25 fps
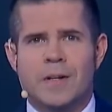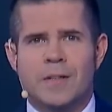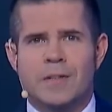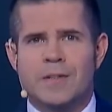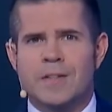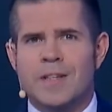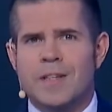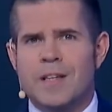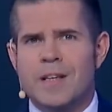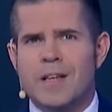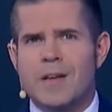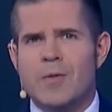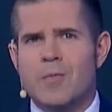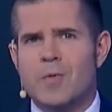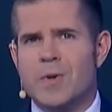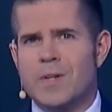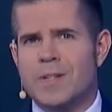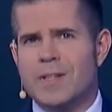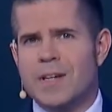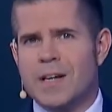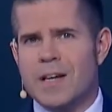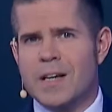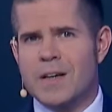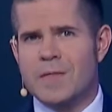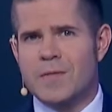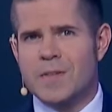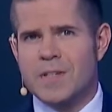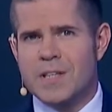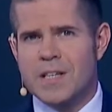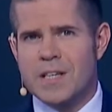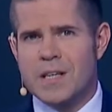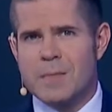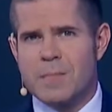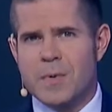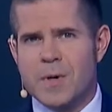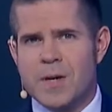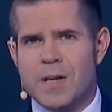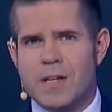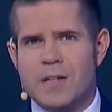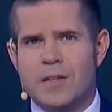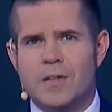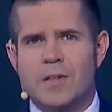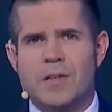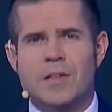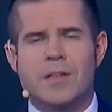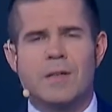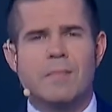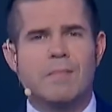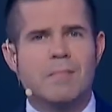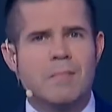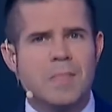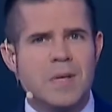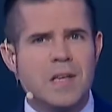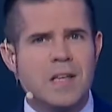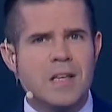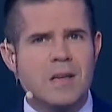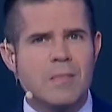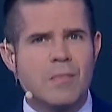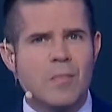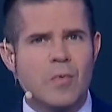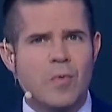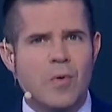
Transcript: Today, we dive deep into the meme